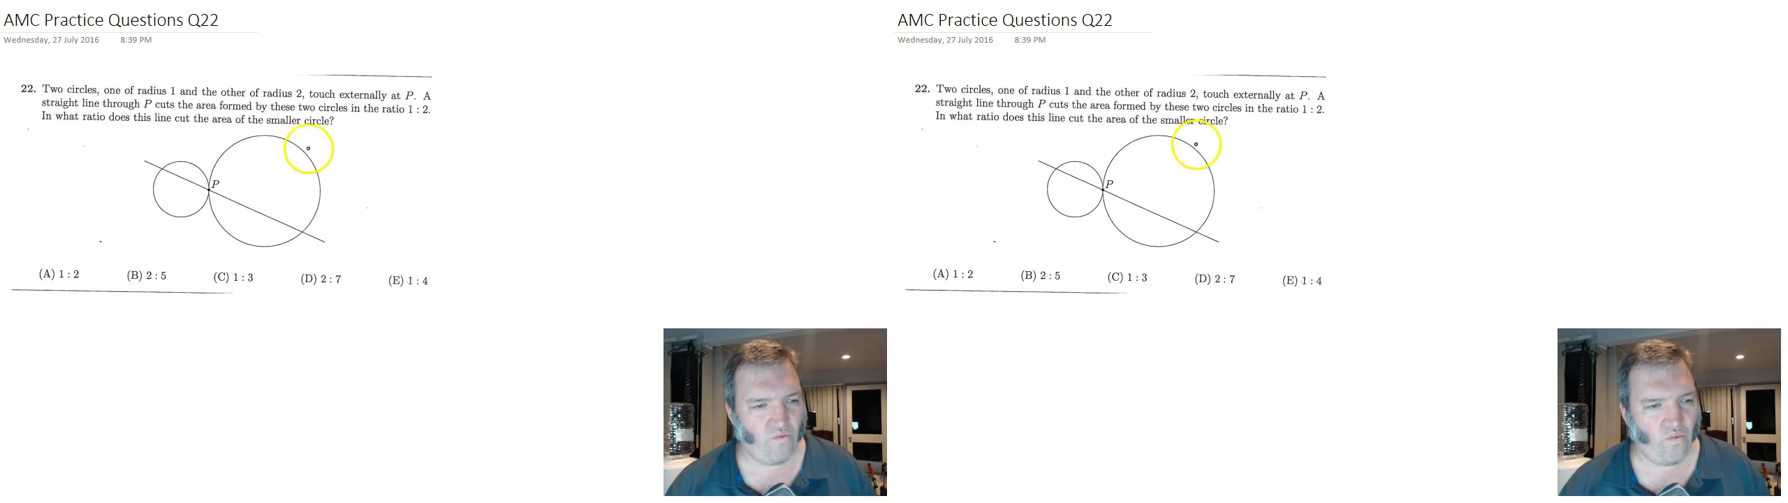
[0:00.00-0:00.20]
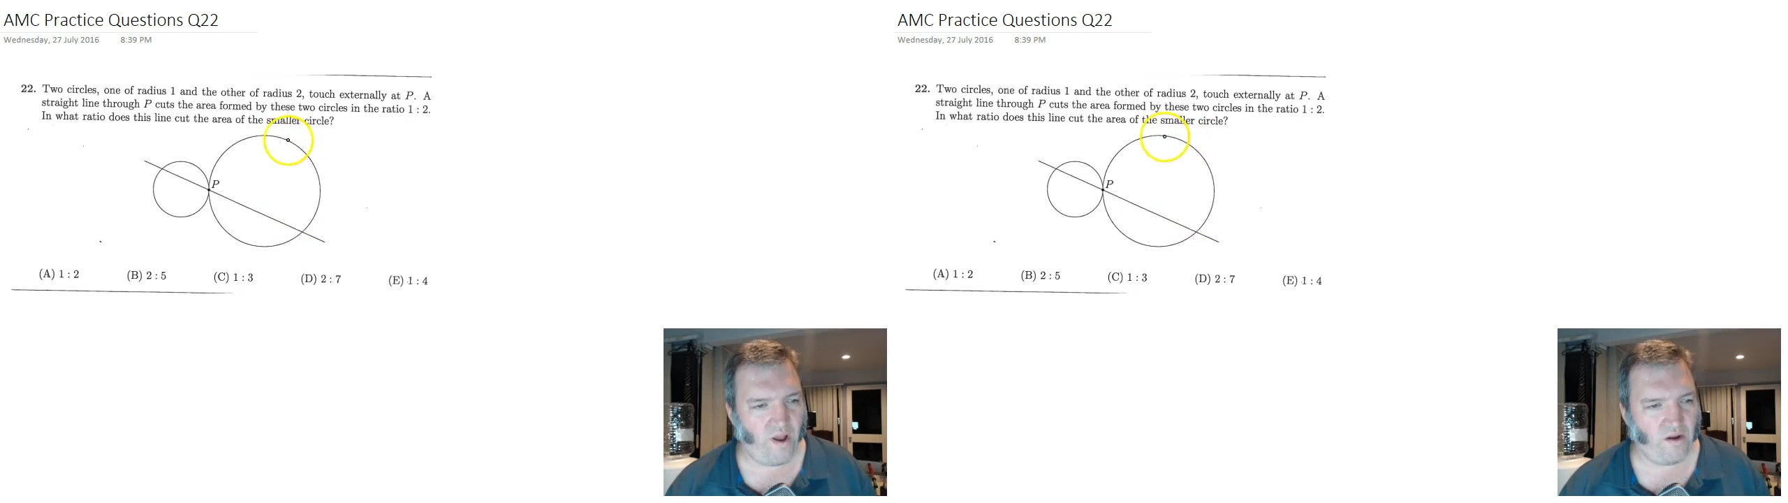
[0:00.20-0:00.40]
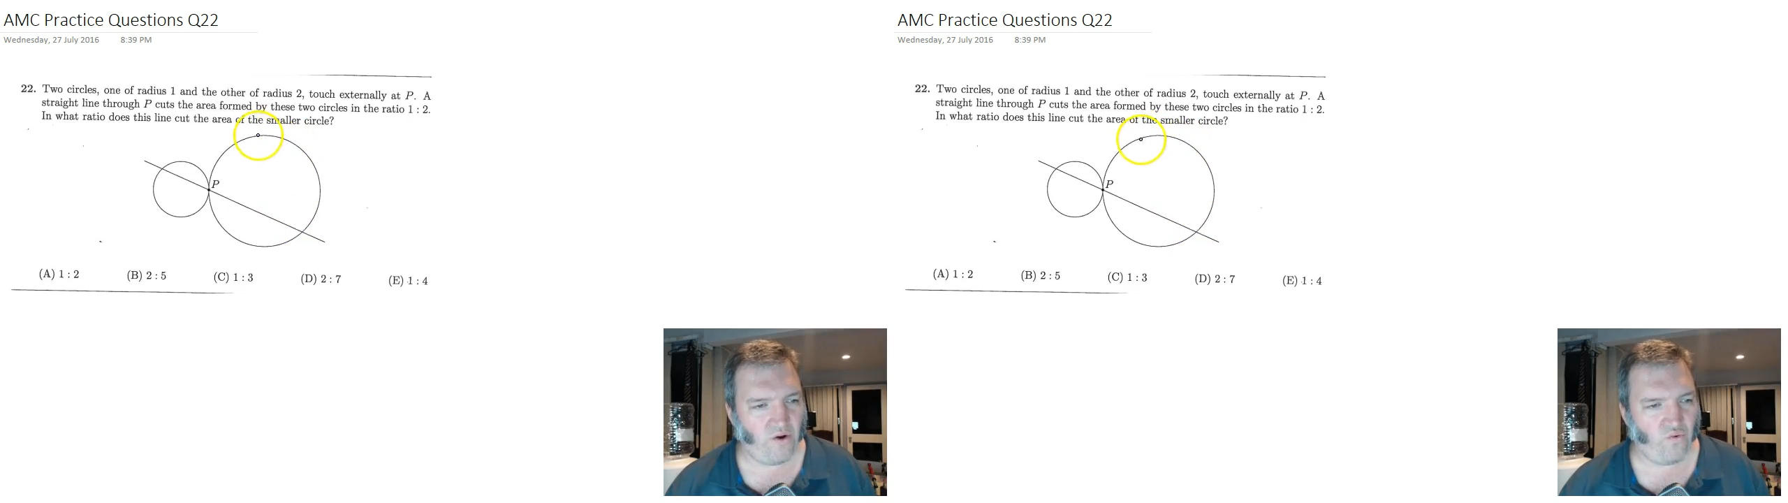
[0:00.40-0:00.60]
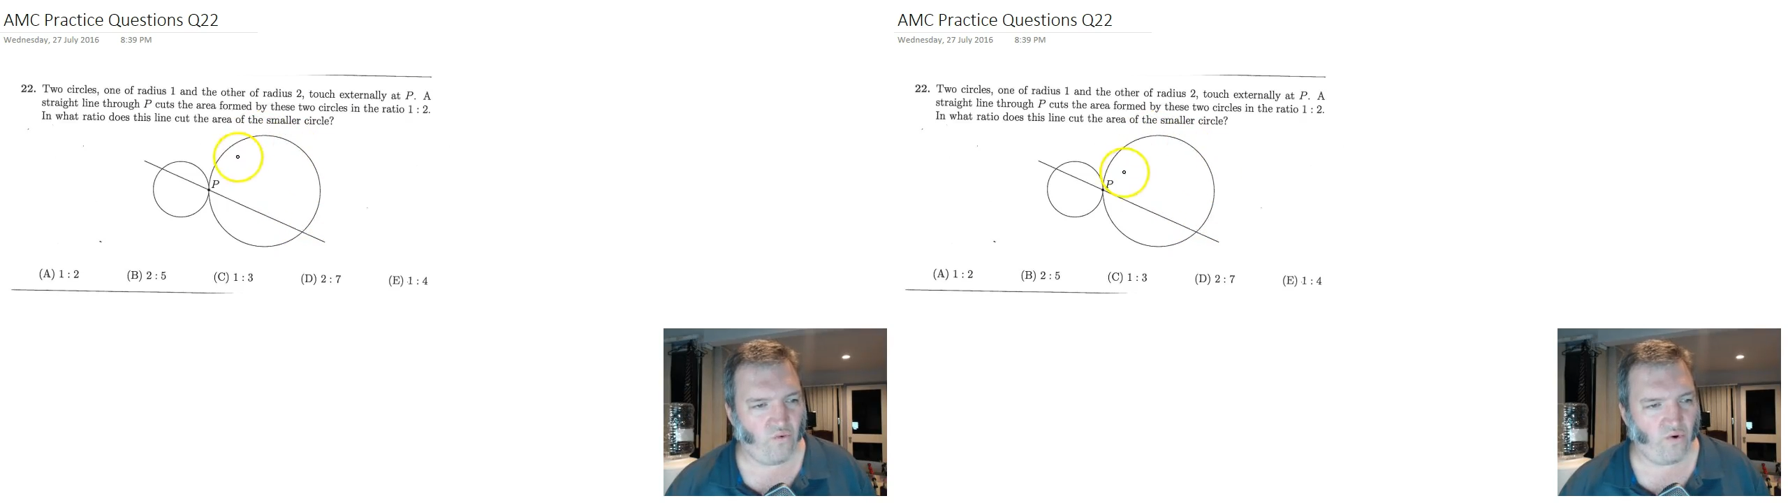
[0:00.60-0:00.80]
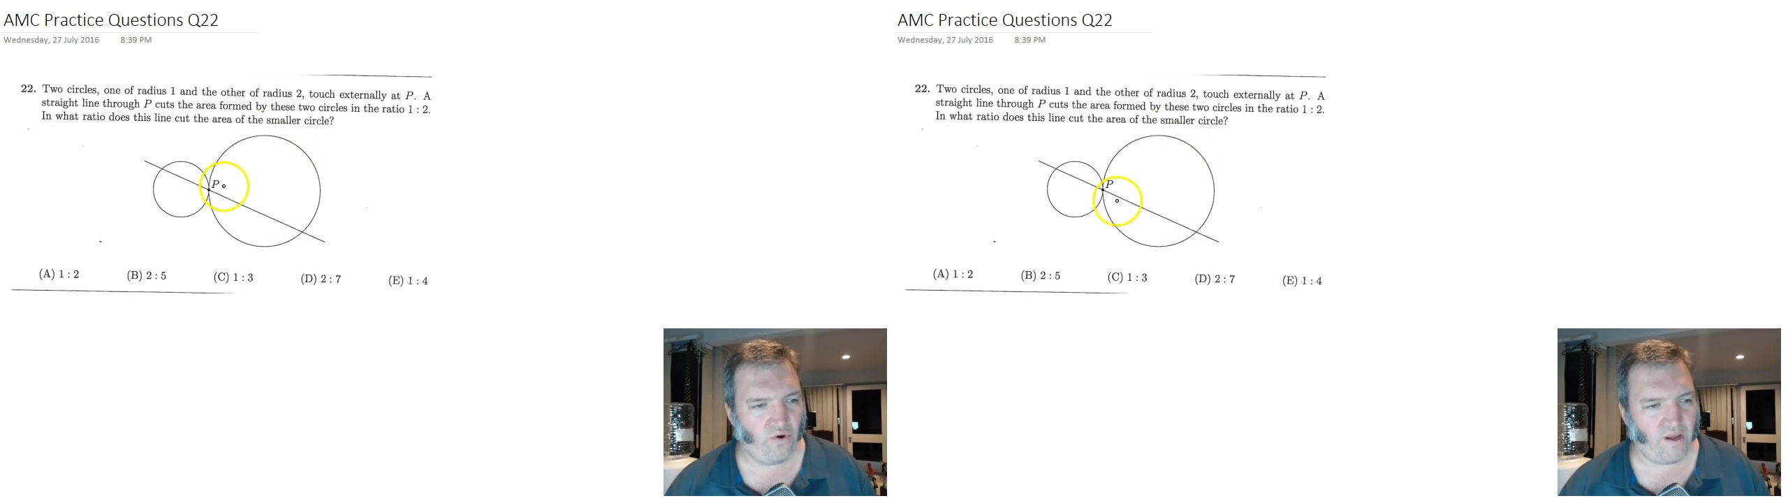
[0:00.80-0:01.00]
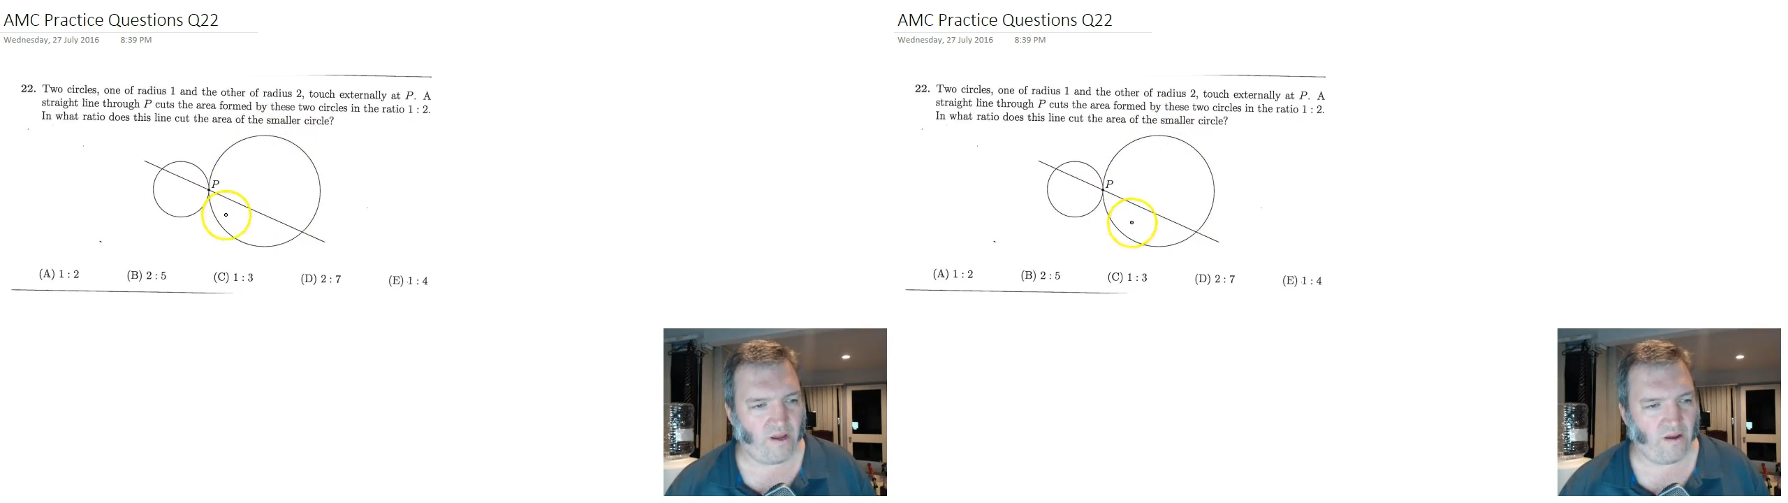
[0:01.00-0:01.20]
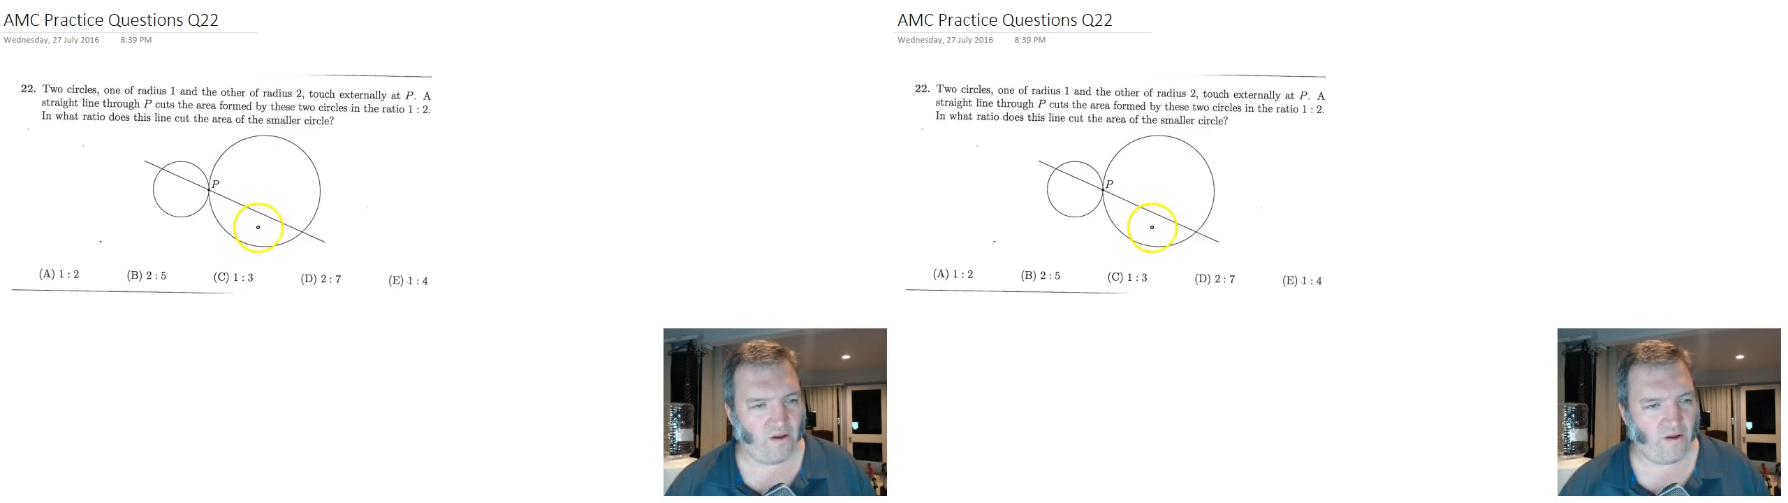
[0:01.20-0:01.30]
1/4